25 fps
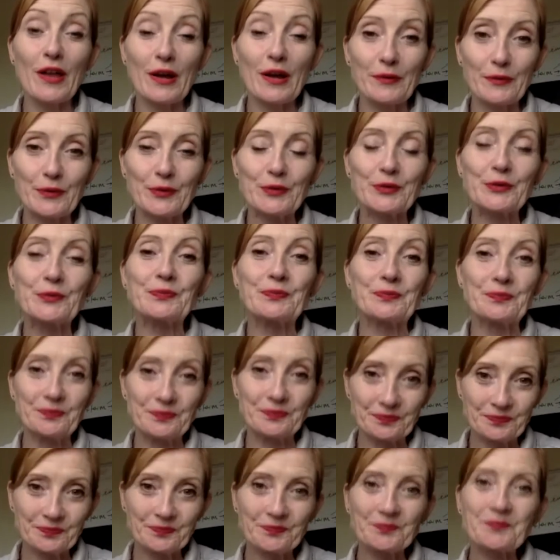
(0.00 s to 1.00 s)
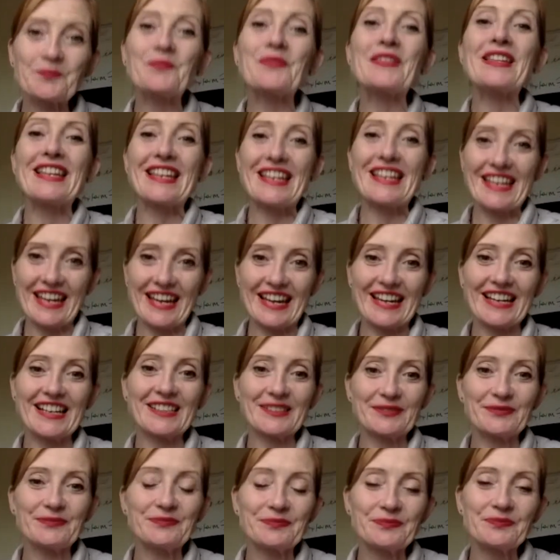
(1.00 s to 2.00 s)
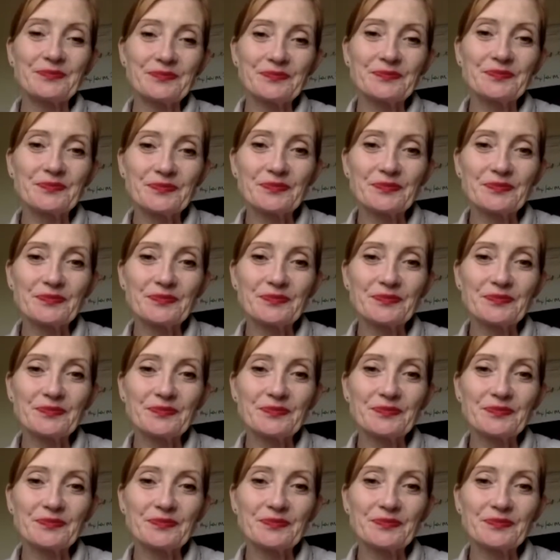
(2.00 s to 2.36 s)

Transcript: circuitry that we have.